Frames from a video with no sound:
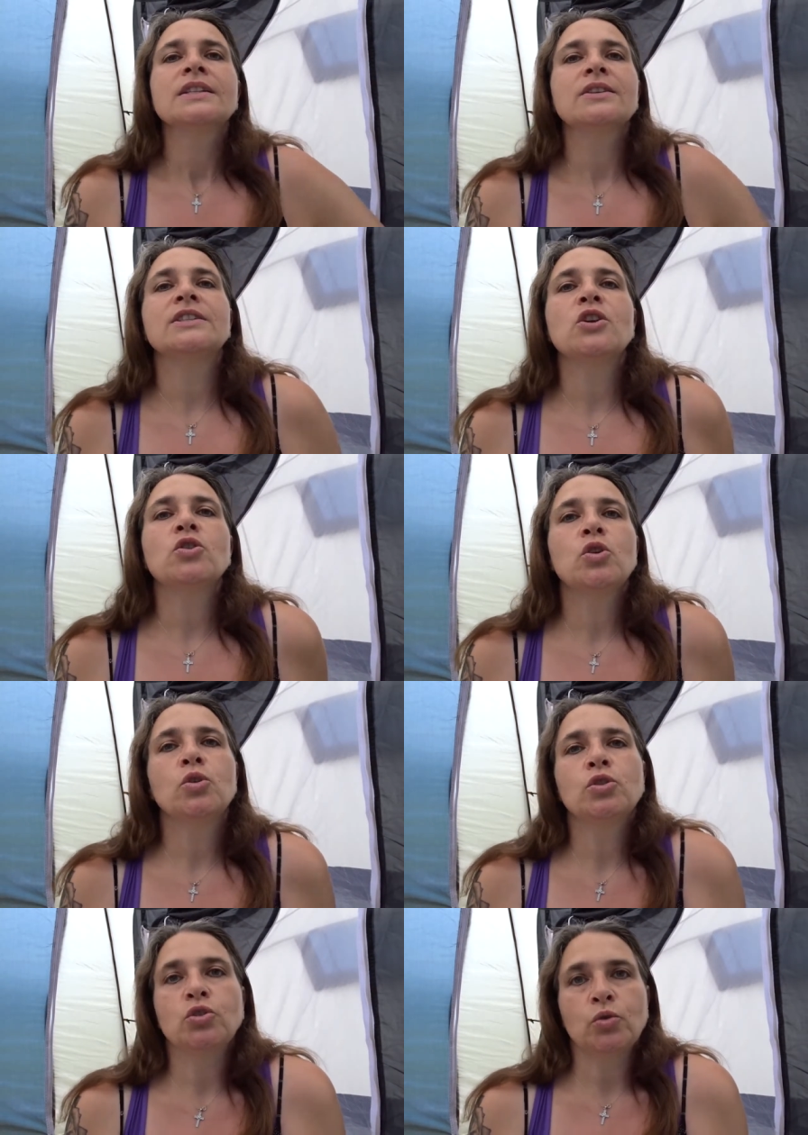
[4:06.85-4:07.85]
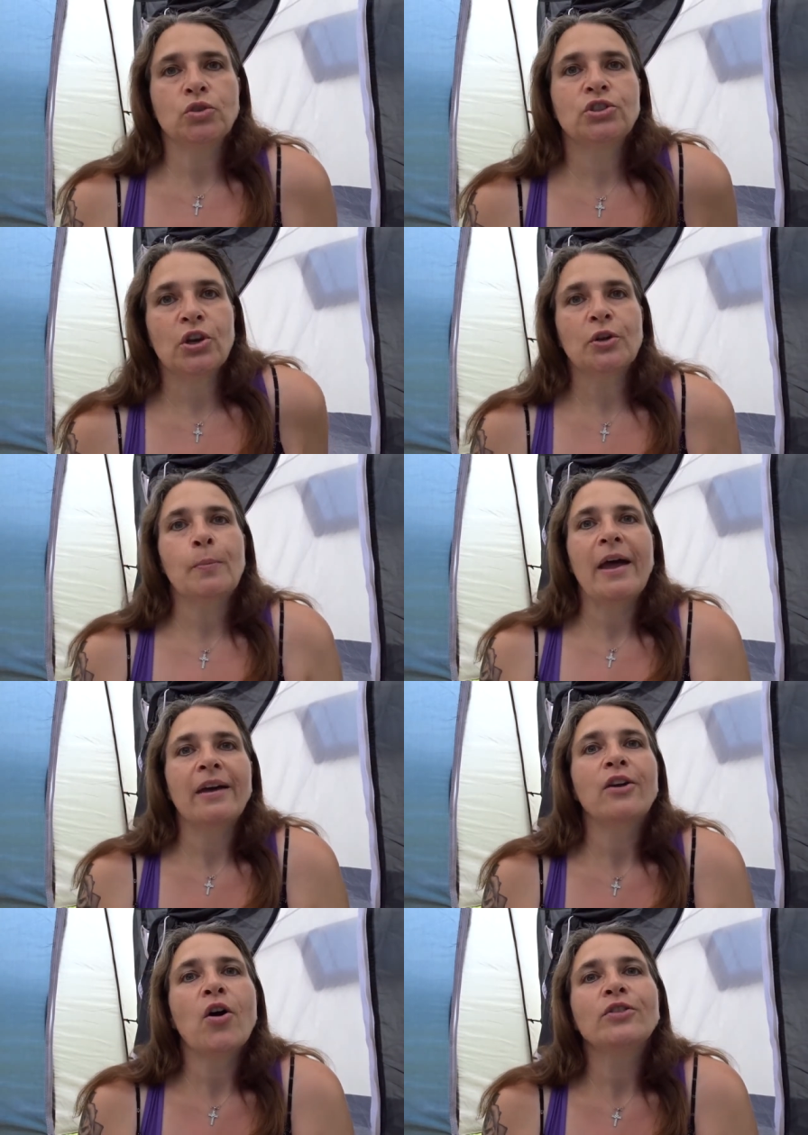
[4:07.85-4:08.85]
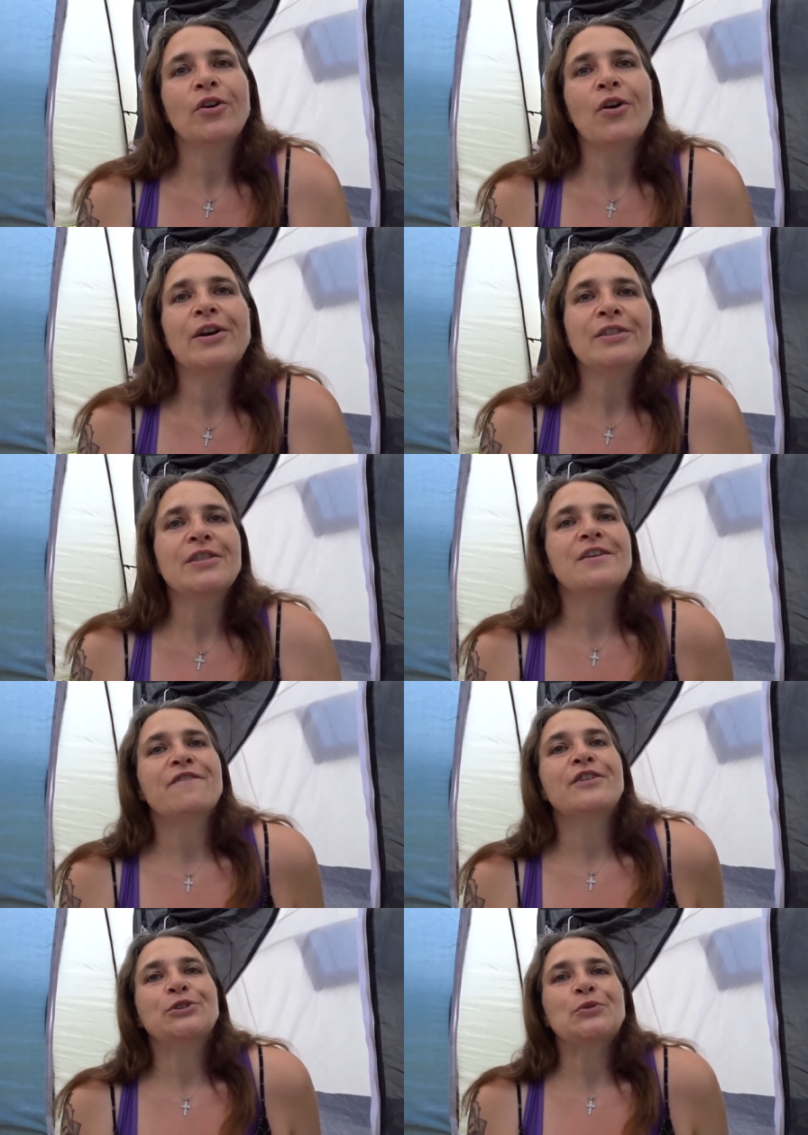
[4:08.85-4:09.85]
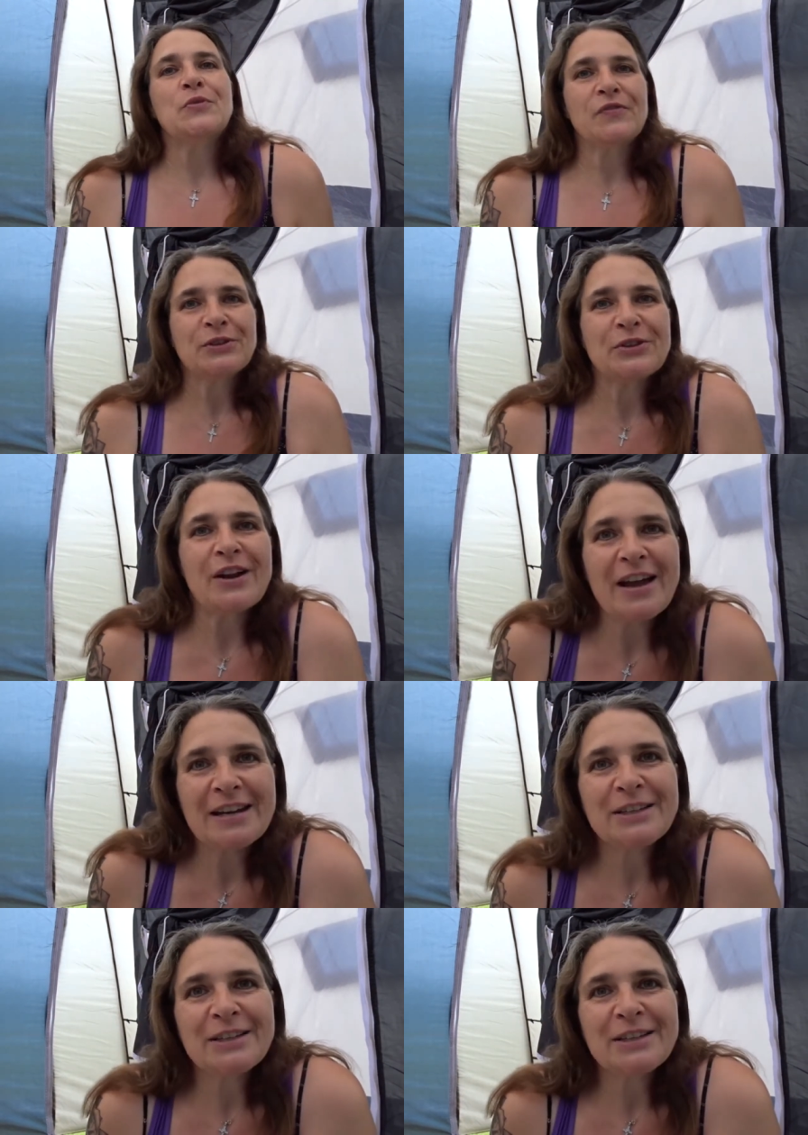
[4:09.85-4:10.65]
So it's not called junk mail on in the official official line.